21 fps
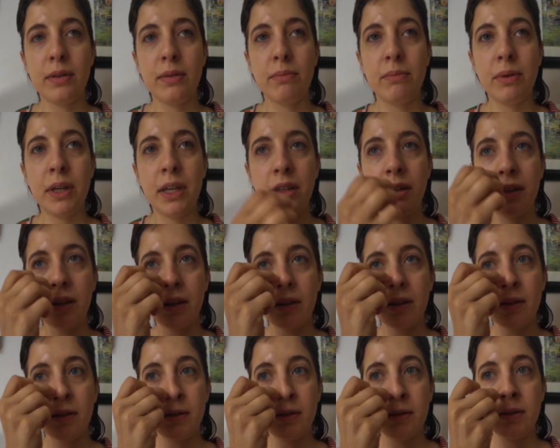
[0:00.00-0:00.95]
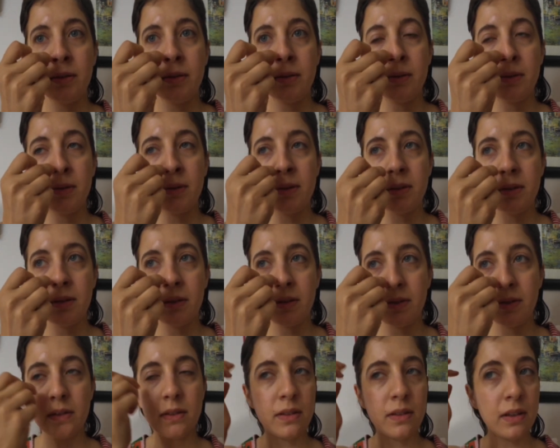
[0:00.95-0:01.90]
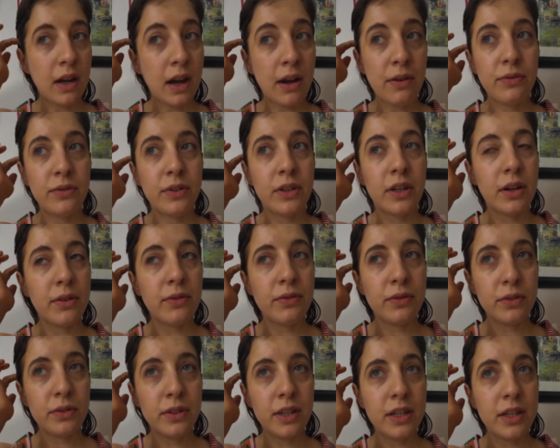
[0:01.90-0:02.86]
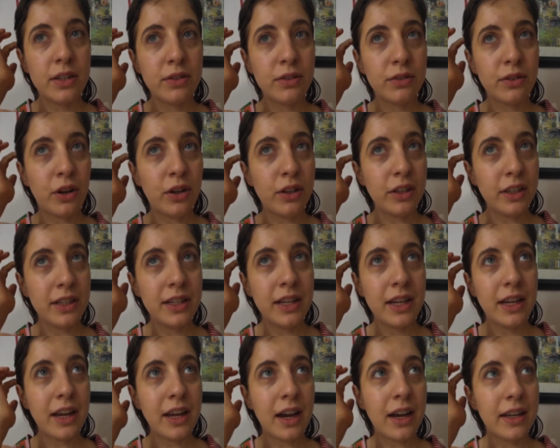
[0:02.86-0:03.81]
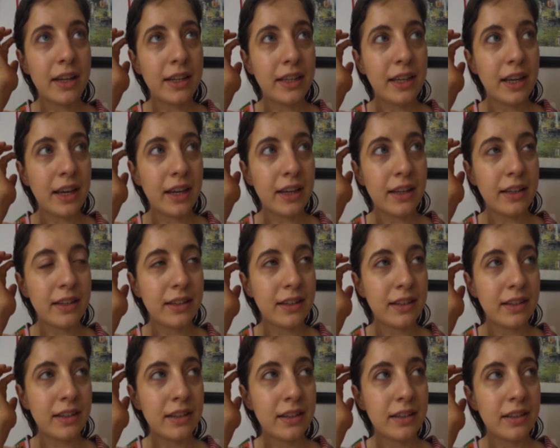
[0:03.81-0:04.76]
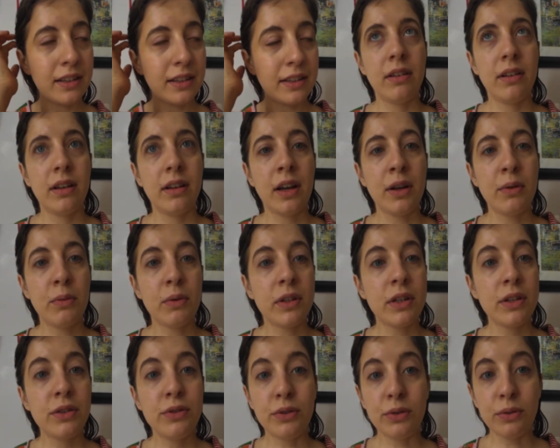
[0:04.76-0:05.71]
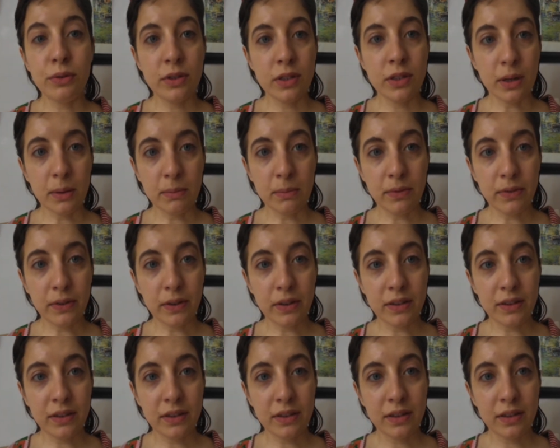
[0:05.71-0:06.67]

because after a few days on holiday I want to do something.